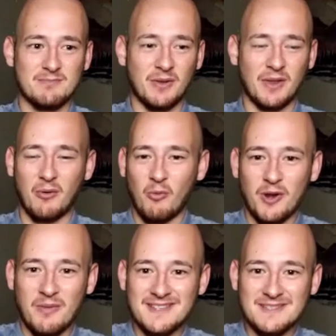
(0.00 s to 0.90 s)
but like, what
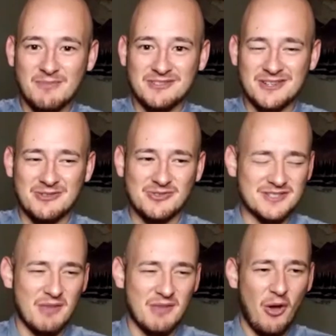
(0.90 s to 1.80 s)
am I supposed to do?
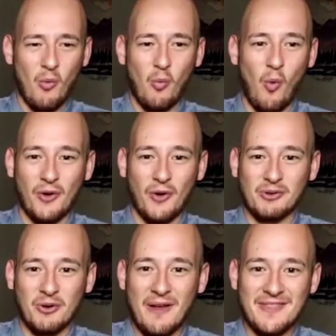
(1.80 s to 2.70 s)
Just
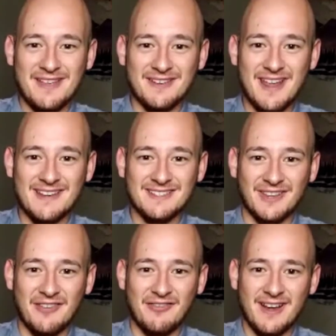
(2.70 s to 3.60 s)
wander around the internet until
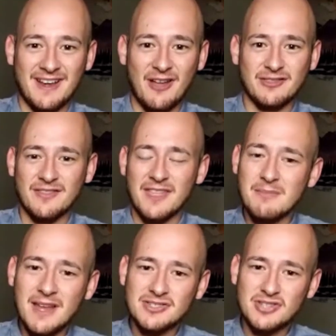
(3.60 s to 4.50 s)
I find out that they
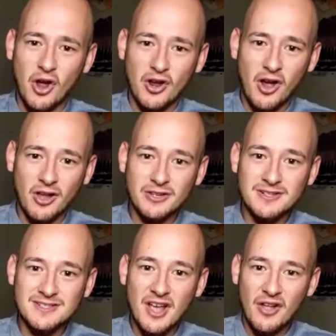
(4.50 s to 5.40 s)
make dog
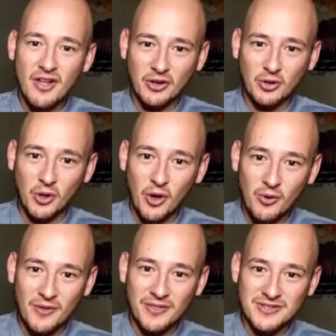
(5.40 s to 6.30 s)
collars that
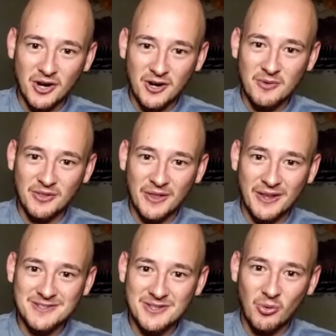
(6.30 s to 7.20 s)
glow in the dark with the
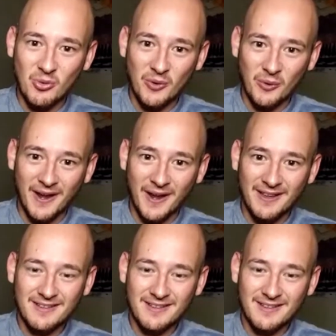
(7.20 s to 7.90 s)
letters of the One Ring?